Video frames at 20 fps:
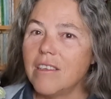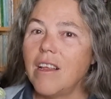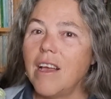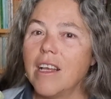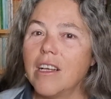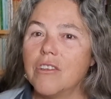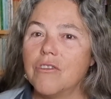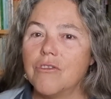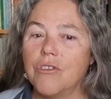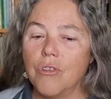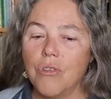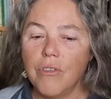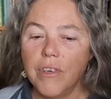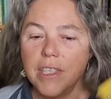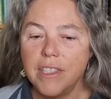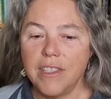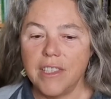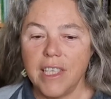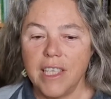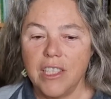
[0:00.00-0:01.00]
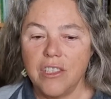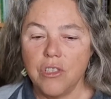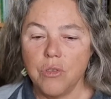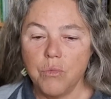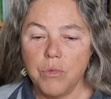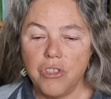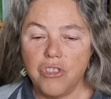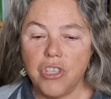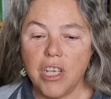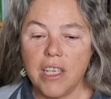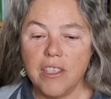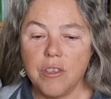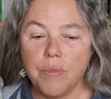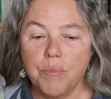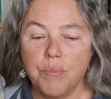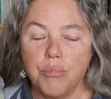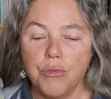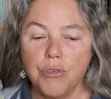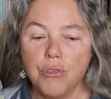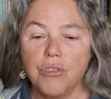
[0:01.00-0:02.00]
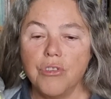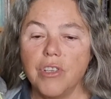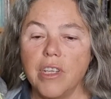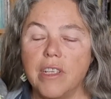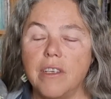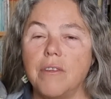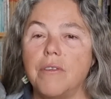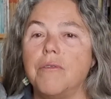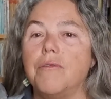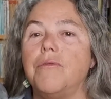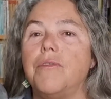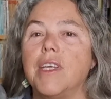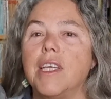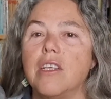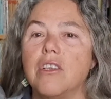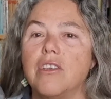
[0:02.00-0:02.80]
like Glory Season, which has a brutal and